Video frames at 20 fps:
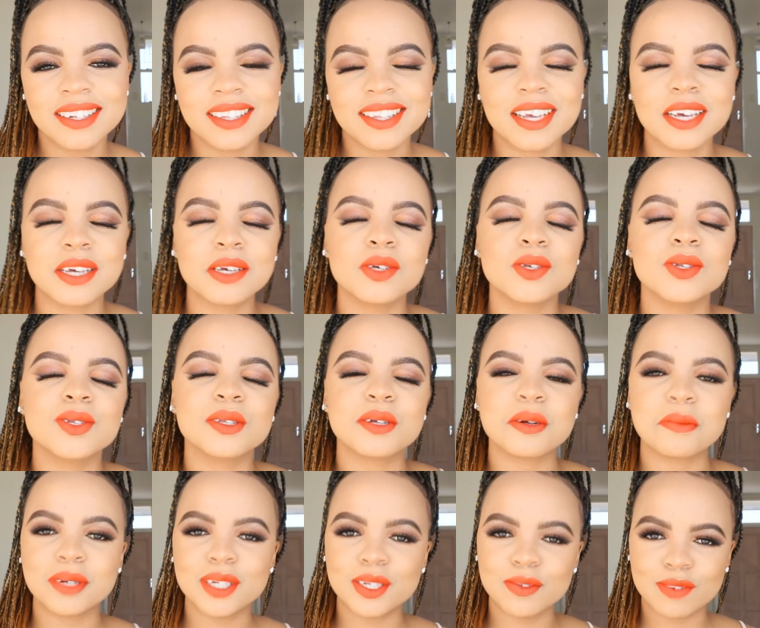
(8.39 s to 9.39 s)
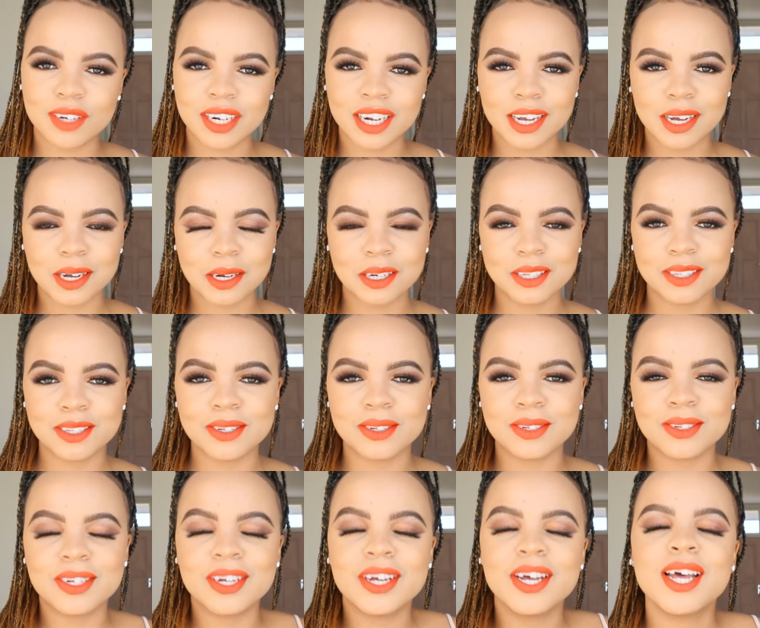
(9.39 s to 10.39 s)
Thank you so much for clicking
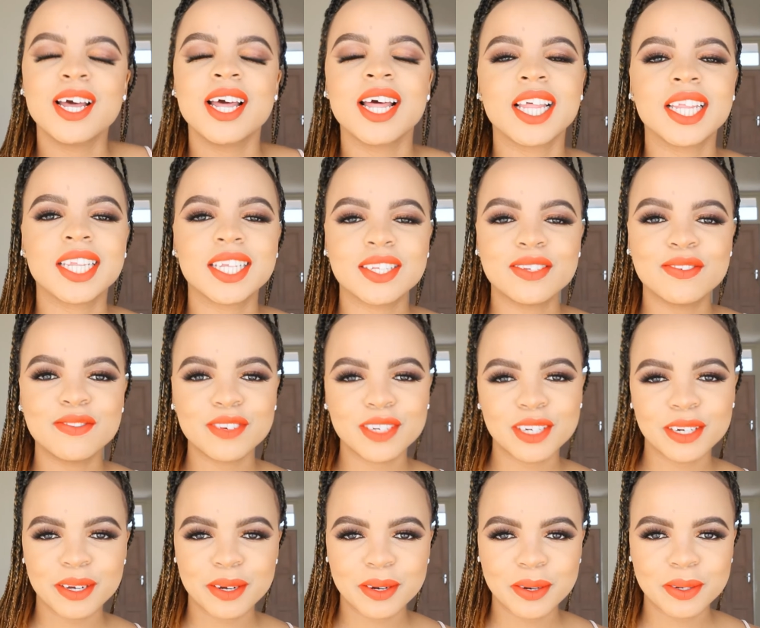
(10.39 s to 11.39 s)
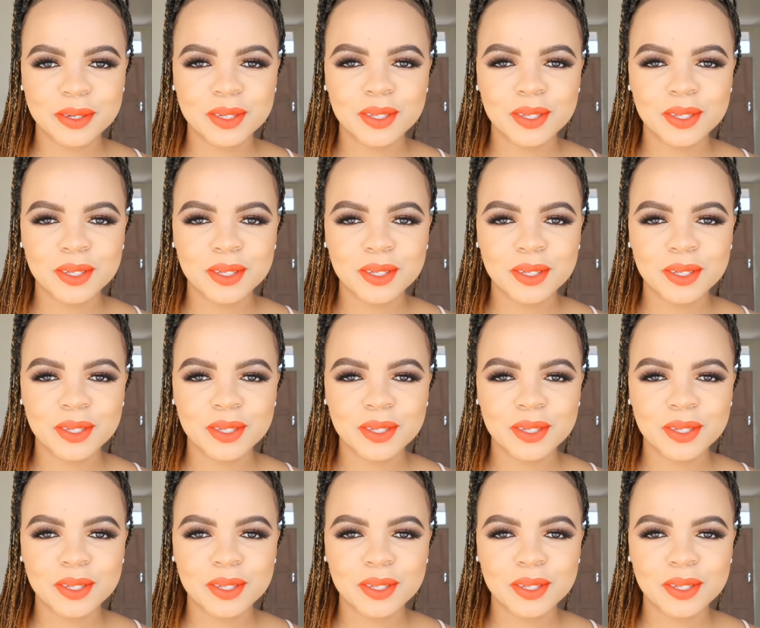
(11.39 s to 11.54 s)
onto this video.